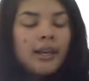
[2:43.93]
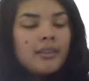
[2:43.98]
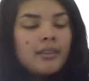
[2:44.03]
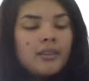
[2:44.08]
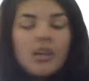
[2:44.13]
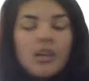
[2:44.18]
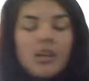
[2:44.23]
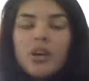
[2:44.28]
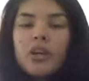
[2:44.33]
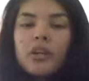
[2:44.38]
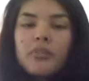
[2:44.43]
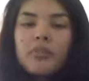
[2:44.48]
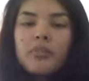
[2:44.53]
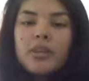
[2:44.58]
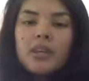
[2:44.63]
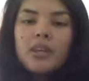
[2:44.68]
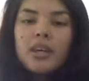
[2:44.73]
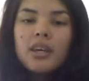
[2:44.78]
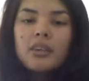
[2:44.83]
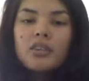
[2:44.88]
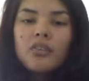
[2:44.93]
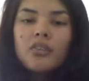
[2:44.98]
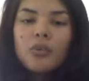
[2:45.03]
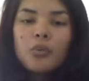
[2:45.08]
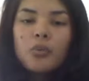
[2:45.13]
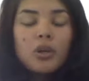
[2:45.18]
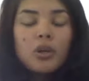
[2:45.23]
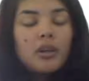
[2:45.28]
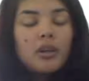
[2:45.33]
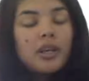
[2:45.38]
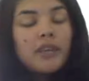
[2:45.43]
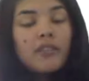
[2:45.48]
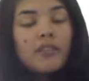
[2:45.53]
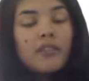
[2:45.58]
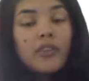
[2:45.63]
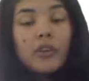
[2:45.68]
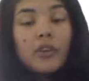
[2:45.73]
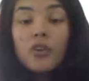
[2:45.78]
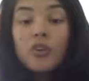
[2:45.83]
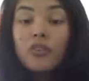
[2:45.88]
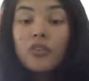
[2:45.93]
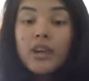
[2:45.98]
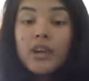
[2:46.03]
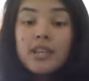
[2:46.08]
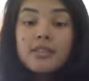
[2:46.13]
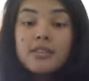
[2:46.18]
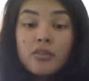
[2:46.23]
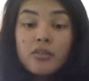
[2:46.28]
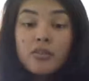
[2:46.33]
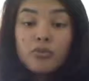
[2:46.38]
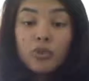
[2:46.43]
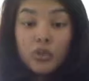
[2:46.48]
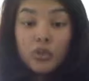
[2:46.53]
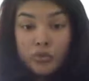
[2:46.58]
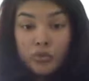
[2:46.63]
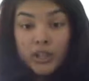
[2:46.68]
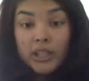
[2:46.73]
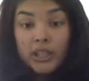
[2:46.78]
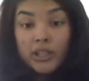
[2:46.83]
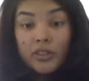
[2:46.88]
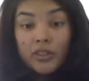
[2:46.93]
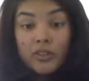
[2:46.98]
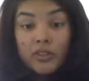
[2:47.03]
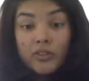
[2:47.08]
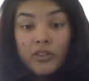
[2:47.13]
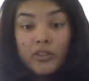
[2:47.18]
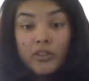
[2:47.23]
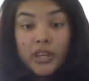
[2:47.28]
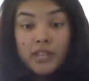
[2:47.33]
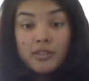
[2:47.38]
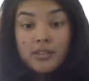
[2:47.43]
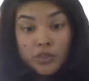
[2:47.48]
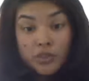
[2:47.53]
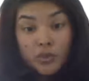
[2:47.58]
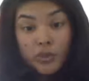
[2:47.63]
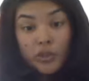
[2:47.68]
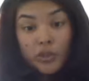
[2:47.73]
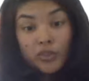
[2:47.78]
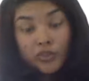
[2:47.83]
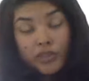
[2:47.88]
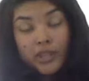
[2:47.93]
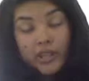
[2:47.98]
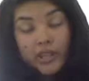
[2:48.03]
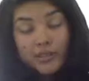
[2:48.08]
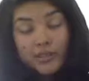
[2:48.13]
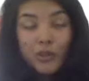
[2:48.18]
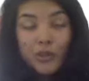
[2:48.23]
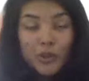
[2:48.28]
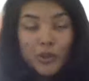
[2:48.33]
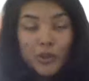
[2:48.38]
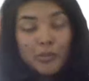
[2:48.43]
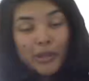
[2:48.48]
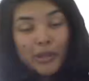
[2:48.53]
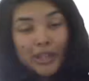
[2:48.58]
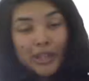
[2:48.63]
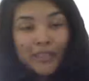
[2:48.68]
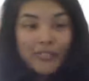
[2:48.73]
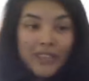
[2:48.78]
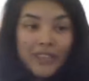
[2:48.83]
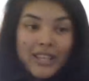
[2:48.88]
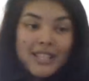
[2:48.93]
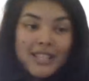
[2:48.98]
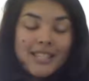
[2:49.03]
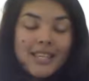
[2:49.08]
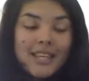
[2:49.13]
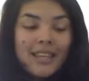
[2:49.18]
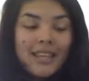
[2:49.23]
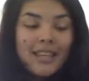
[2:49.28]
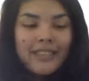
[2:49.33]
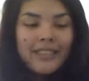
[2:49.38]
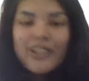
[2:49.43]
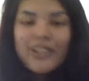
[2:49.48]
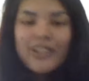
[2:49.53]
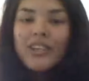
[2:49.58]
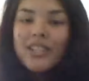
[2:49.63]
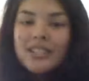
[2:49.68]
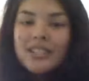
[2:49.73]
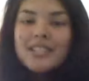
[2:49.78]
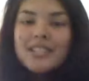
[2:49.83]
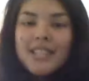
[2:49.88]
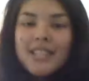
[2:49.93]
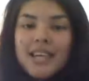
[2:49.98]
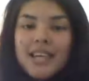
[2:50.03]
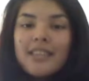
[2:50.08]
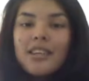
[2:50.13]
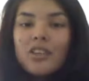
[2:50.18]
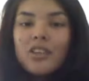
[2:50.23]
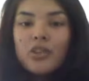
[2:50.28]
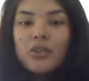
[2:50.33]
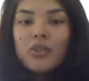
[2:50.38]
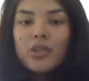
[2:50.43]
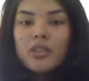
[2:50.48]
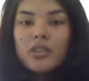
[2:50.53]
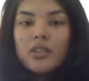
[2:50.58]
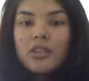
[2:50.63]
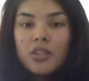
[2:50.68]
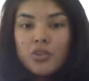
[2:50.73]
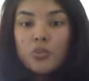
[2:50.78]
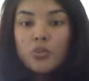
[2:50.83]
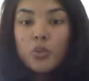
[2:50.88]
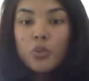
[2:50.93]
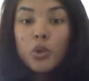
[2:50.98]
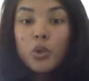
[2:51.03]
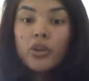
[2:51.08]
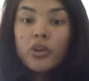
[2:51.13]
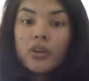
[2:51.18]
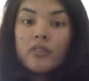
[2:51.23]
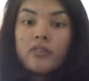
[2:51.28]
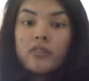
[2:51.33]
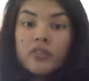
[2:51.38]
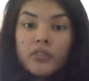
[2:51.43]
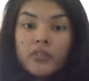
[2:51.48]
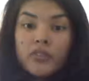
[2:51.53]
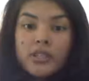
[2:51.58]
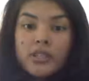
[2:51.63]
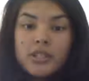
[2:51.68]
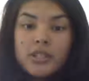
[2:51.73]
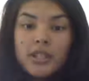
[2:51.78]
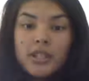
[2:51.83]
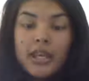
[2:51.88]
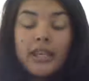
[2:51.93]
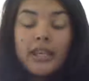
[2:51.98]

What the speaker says: It's not going to be the end of the world. If your friends are really your friends, your new American friends, they're going to understand that your work comes first.